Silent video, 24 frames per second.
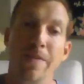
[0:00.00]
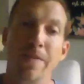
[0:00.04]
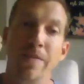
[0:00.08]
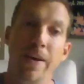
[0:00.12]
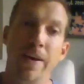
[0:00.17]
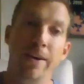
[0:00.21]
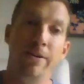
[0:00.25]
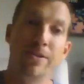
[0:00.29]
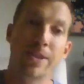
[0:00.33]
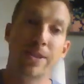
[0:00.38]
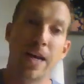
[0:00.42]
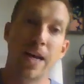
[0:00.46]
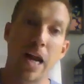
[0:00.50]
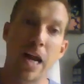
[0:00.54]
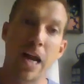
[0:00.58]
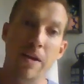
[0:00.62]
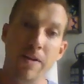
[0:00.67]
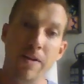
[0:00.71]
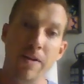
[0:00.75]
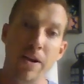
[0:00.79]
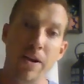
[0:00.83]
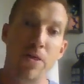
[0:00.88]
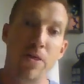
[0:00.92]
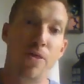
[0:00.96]
Then there's kind of
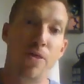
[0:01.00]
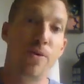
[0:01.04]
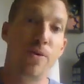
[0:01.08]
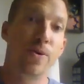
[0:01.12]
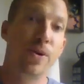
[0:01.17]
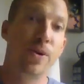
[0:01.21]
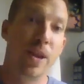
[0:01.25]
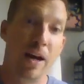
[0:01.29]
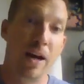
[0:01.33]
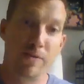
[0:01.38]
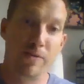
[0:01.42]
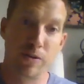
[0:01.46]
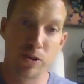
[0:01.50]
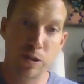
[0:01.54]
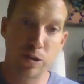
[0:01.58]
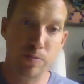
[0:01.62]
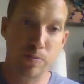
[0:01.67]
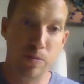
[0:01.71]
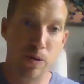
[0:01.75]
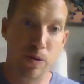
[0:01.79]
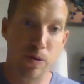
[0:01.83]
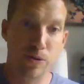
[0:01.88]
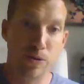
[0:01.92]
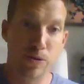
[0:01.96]
a third level
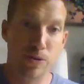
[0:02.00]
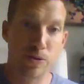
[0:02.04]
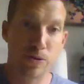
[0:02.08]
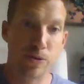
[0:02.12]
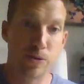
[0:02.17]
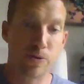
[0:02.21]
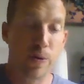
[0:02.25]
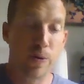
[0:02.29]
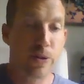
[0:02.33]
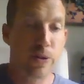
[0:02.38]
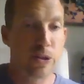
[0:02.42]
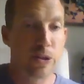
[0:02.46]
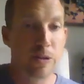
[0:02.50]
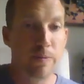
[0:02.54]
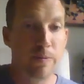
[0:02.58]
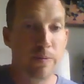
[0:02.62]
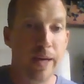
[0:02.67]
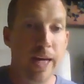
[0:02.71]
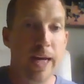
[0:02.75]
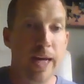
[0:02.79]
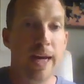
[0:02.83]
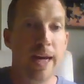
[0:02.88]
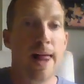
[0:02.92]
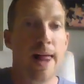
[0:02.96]
exposures, which to
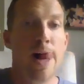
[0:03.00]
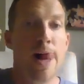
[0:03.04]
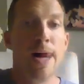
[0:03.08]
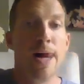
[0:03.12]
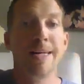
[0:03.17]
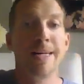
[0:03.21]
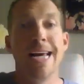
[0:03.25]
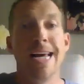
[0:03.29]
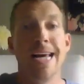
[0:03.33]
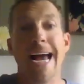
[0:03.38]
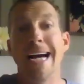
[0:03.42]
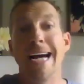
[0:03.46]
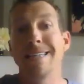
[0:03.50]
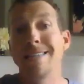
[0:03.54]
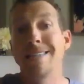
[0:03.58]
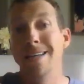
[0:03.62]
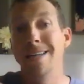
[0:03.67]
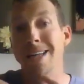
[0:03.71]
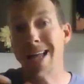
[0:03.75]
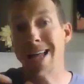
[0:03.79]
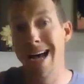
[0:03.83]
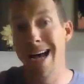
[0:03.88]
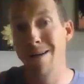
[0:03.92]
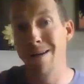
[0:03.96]
me ask a
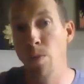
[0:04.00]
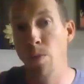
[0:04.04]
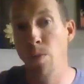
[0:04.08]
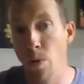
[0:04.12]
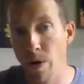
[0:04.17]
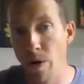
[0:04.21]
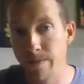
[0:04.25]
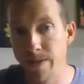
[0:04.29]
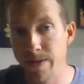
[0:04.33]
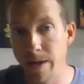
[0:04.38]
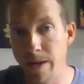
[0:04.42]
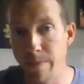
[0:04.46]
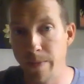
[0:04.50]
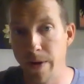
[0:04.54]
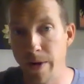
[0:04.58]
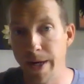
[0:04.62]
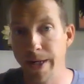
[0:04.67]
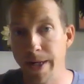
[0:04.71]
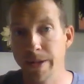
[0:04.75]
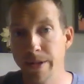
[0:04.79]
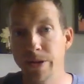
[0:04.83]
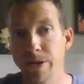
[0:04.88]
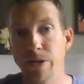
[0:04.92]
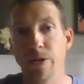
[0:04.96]
lot more of
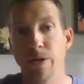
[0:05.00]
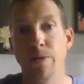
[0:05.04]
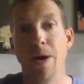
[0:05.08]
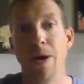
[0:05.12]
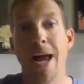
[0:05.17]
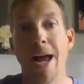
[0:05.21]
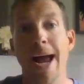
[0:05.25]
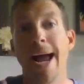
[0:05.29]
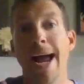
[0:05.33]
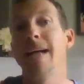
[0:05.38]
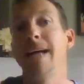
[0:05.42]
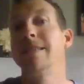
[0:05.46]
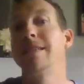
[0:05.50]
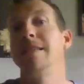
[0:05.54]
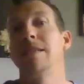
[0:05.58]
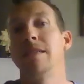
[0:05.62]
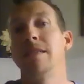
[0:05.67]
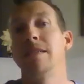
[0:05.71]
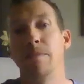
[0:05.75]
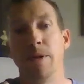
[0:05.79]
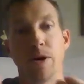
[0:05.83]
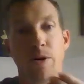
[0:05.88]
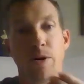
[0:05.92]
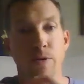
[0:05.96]
somebody. So asking
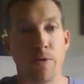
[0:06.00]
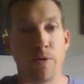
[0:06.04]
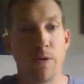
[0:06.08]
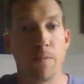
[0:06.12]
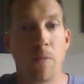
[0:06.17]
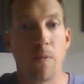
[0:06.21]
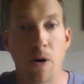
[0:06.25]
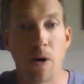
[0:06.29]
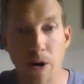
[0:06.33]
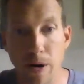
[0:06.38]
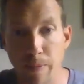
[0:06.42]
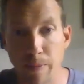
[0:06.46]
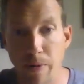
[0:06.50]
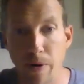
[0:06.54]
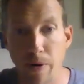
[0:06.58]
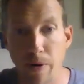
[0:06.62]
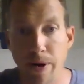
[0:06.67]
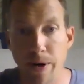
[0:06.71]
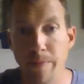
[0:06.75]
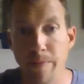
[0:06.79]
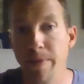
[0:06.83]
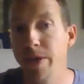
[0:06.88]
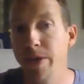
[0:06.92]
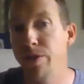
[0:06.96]
someone to go to a market
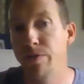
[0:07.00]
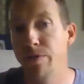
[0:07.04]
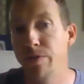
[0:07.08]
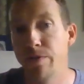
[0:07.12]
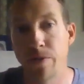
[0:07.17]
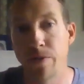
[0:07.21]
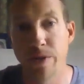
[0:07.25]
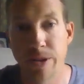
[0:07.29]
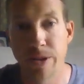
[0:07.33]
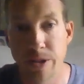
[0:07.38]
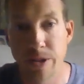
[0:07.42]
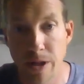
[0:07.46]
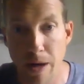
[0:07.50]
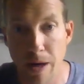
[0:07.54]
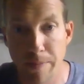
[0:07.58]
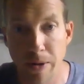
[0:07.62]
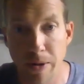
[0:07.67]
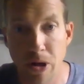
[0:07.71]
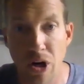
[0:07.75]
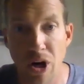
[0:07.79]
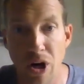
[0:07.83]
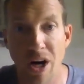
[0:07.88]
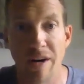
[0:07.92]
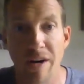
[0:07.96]
party, meet you for a cup
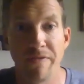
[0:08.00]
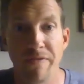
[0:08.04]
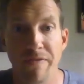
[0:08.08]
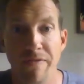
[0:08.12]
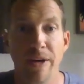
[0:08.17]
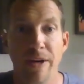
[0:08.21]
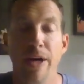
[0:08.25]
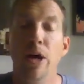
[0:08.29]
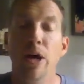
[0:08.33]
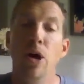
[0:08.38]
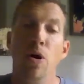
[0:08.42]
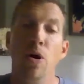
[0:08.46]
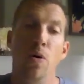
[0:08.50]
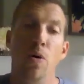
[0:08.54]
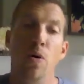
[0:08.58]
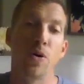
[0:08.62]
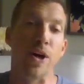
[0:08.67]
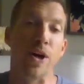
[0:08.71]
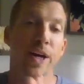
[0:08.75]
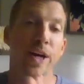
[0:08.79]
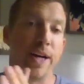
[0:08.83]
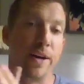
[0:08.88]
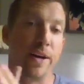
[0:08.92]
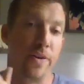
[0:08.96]
of coffee,
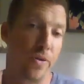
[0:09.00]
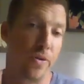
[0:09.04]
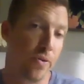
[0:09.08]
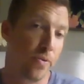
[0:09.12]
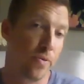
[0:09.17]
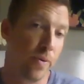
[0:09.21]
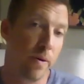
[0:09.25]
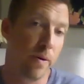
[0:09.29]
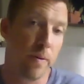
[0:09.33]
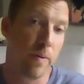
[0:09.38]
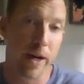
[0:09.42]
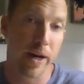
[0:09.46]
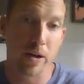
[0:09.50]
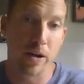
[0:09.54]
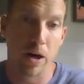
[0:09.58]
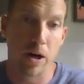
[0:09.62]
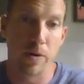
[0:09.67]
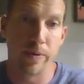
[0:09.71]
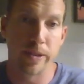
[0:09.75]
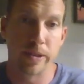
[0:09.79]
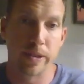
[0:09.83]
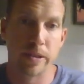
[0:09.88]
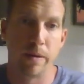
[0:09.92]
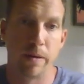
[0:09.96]
or get on a three-way call
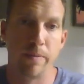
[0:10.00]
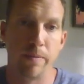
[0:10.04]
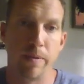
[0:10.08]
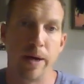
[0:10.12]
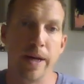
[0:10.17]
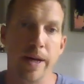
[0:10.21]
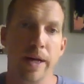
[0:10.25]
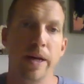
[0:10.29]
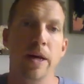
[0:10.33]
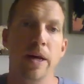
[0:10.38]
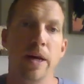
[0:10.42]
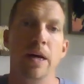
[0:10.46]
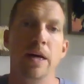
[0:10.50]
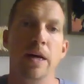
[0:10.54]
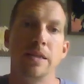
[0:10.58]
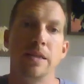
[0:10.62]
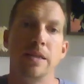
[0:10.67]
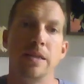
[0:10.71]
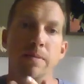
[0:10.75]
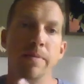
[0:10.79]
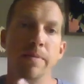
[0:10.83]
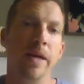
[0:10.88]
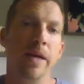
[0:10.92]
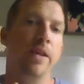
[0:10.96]
with somebody.
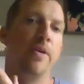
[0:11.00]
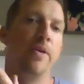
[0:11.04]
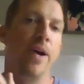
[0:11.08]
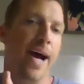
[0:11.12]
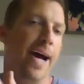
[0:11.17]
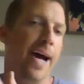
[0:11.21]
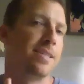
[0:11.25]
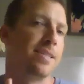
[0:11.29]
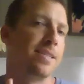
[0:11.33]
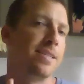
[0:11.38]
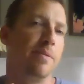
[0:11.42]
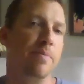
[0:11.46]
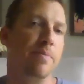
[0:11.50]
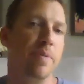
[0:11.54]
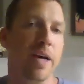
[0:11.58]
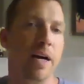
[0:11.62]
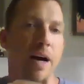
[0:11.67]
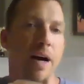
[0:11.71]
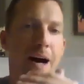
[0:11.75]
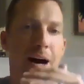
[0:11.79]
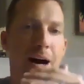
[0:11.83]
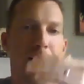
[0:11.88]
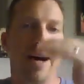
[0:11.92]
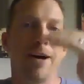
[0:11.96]
To me, there has to be
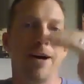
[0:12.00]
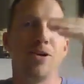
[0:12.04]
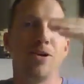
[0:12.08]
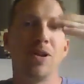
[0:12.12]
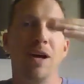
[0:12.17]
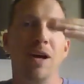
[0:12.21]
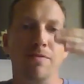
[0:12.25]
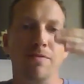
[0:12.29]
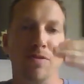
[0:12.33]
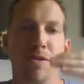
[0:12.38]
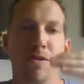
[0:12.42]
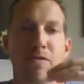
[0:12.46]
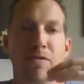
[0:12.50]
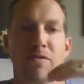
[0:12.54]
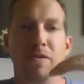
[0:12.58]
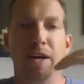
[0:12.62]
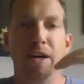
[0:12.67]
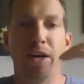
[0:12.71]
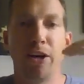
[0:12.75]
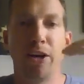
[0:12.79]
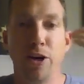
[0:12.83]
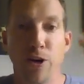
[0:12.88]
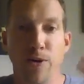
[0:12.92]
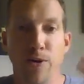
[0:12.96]
a higher level of
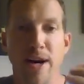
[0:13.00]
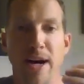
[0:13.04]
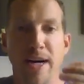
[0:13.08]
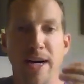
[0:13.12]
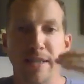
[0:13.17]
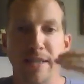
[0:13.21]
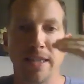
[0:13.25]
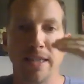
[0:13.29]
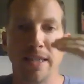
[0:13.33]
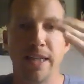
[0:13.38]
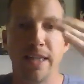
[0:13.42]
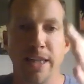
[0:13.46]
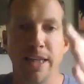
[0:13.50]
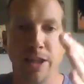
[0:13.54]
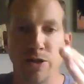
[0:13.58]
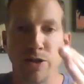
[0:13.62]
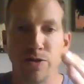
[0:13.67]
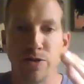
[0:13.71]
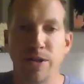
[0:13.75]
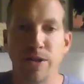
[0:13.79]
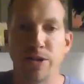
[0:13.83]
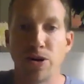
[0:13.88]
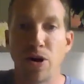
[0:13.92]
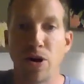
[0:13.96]
curiosity and
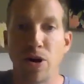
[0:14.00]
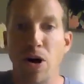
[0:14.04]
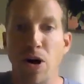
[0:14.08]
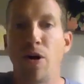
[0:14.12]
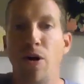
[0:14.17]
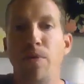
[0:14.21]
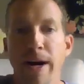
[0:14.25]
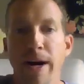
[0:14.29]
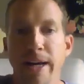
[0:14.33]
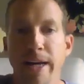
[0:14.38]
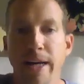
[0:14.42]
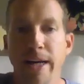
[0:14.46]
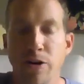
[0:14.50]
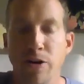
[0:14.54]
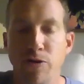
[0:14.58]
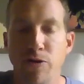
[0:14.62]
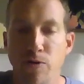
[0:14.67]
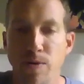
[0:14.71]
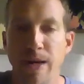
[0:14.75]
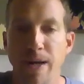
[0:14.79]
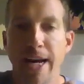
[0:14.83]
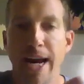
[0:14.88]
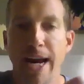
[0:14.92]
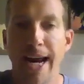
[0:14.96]
interest already
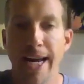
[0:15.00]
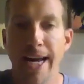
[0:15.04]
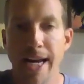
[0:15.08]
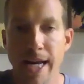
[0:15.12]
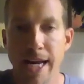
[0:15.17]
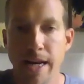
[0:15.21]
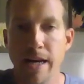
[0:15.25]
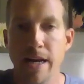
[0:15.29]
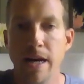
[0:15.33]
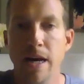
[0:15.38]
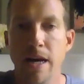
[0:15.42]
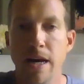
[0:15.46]
created